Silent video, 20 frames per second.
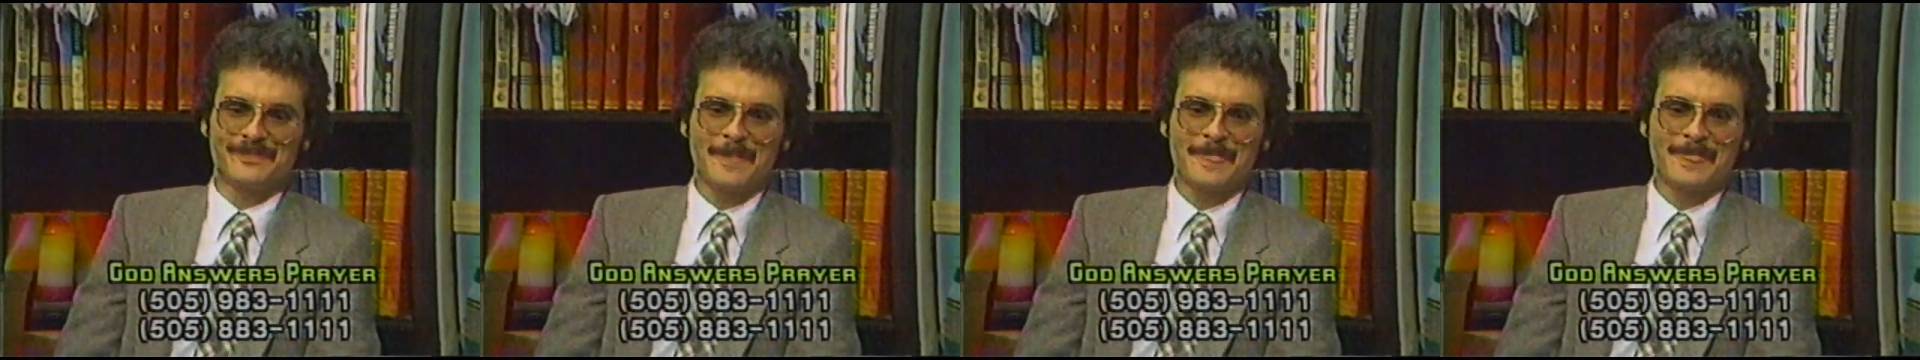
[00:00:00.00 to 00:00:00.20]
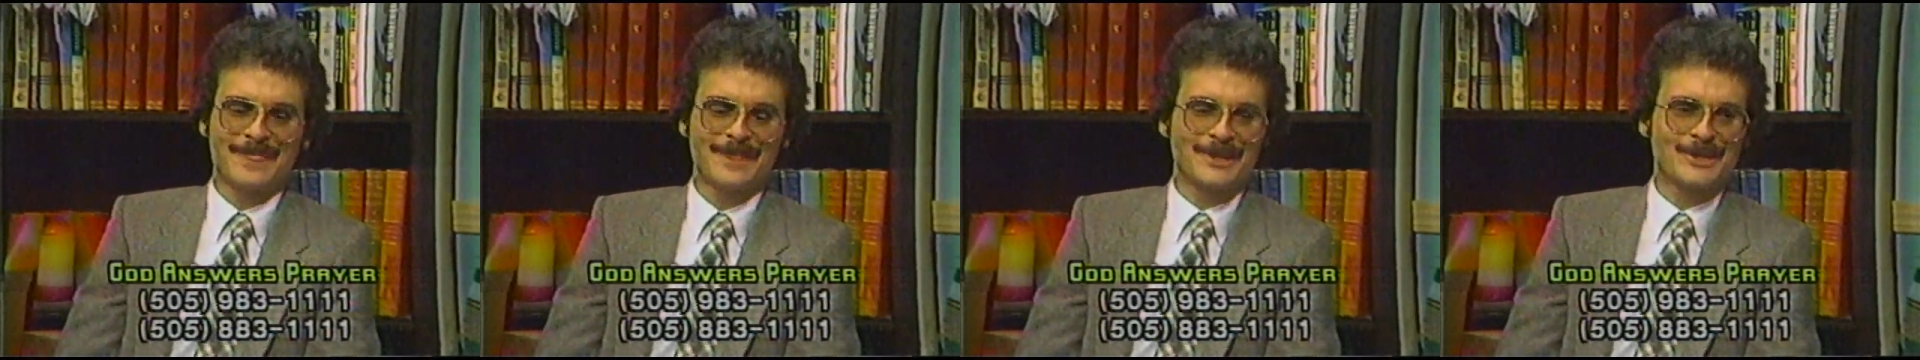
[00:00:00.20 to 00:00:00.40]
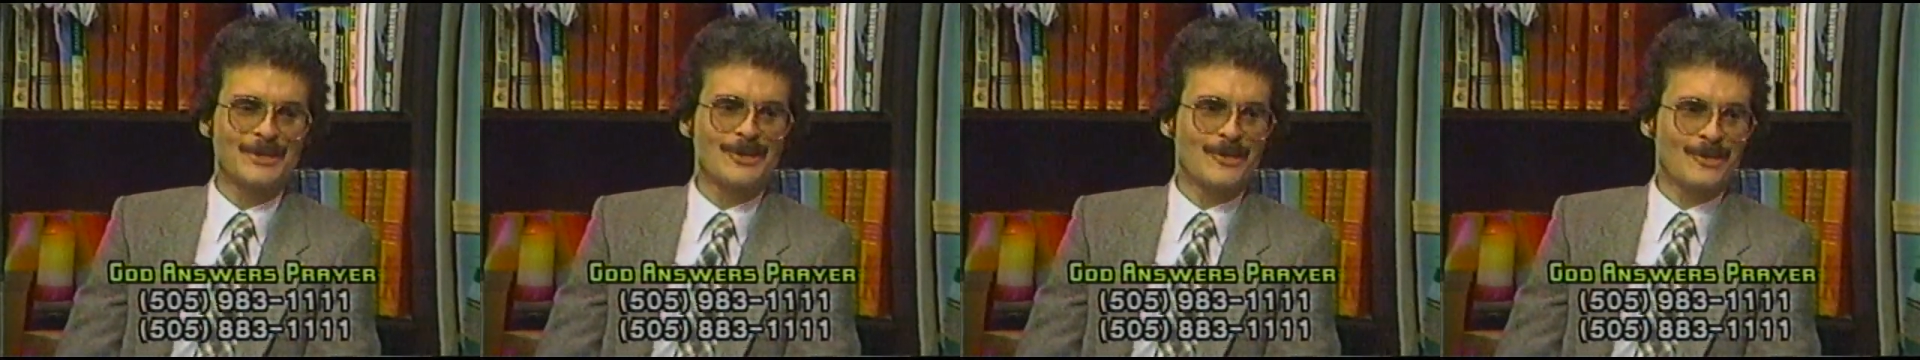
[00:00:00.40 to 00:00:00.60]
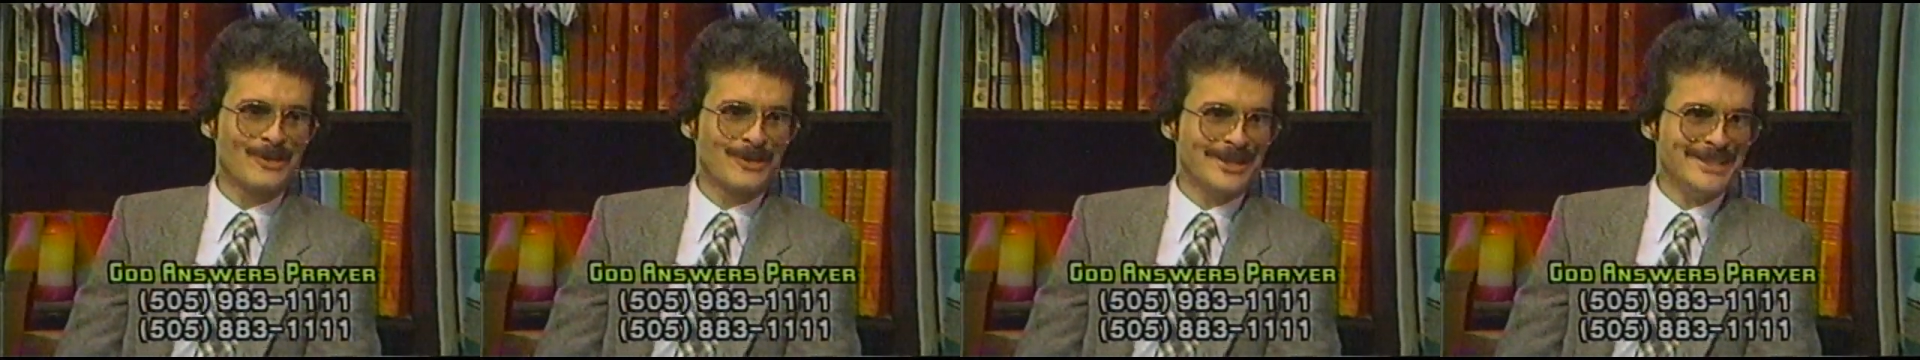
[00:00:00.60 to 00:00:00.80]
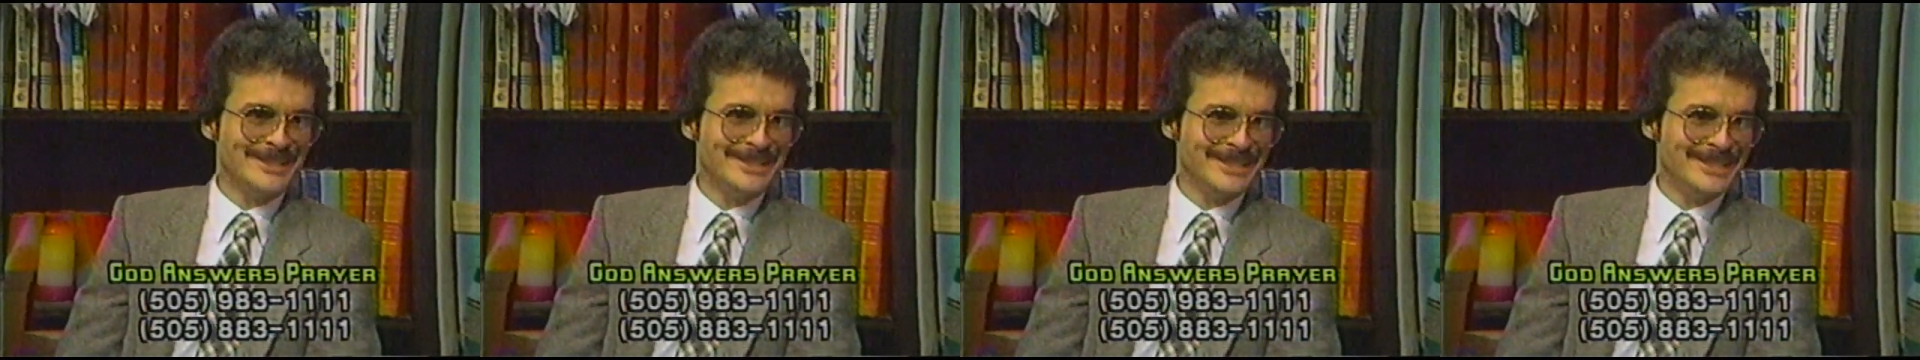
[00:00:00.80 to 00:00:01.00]
the
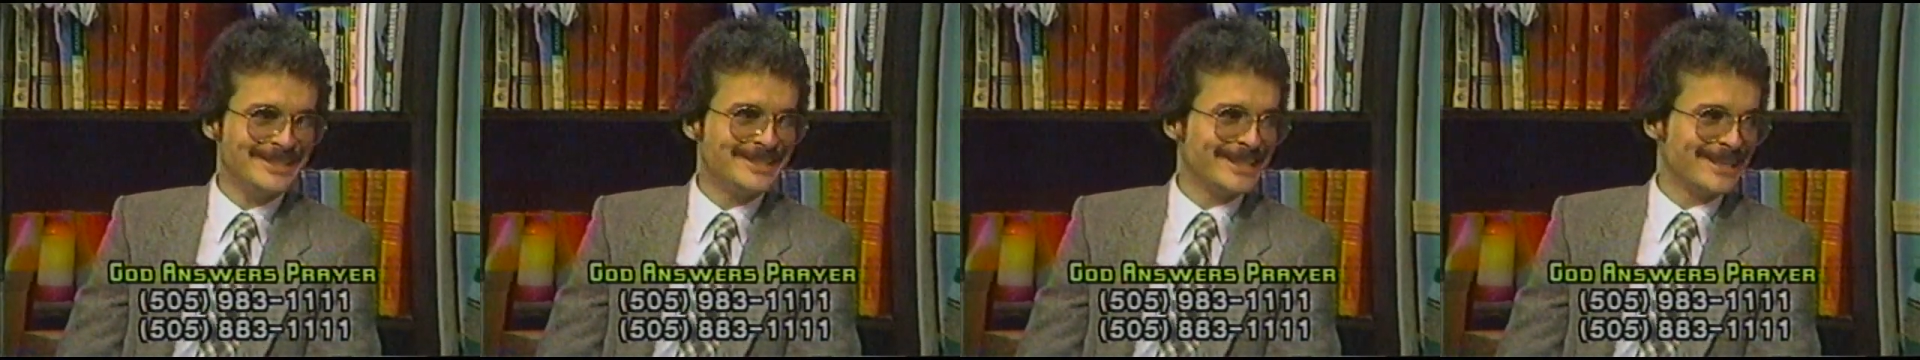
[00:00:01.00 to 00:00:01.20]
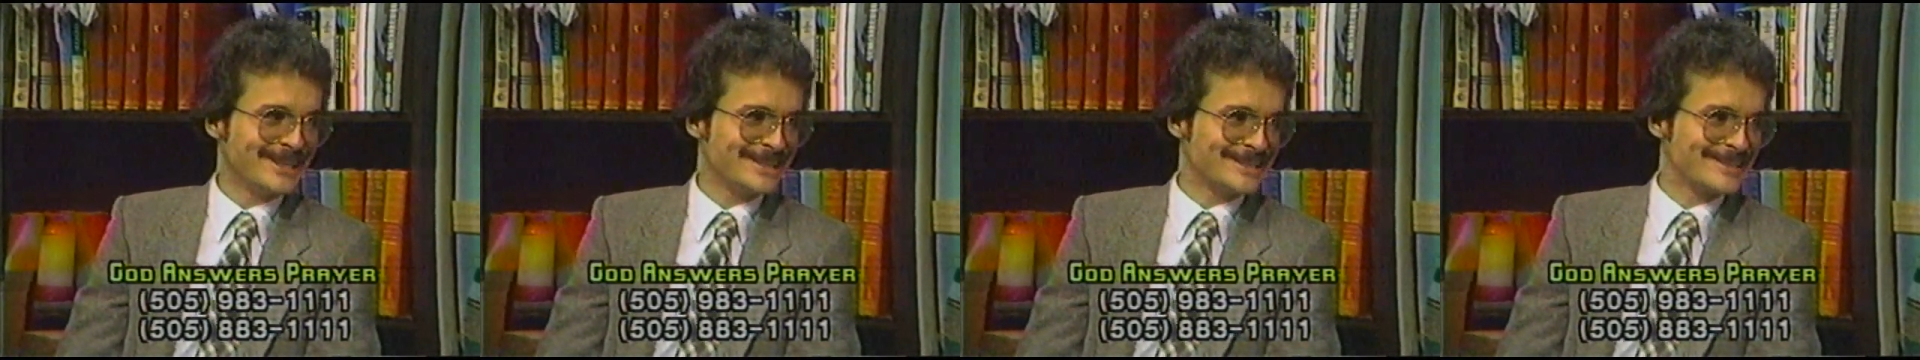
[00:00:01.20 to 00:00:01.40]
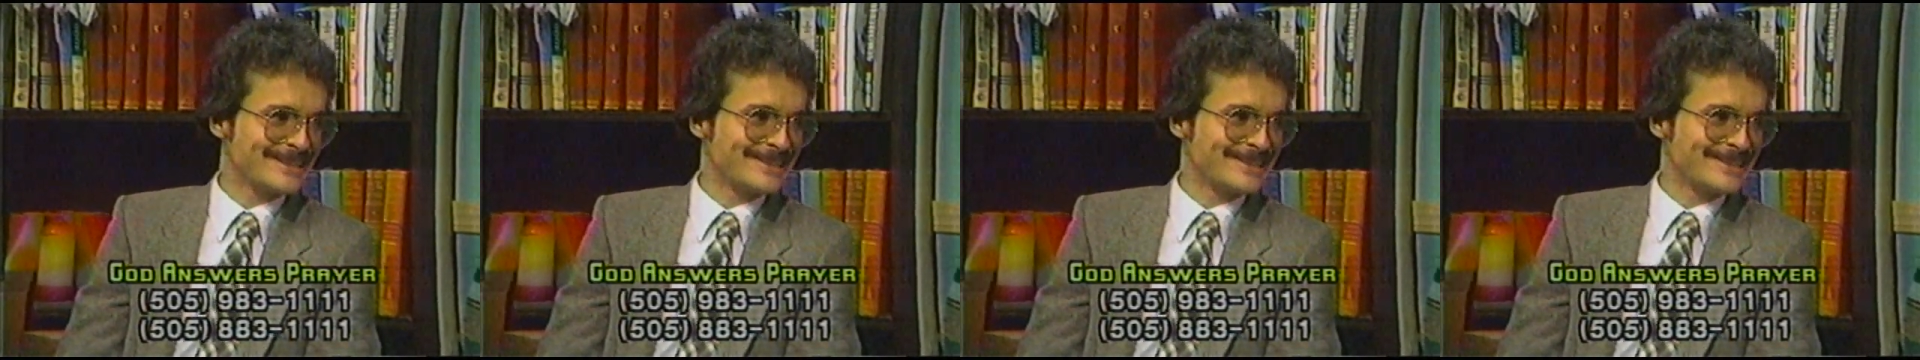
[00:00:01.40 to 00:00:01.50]
gory details.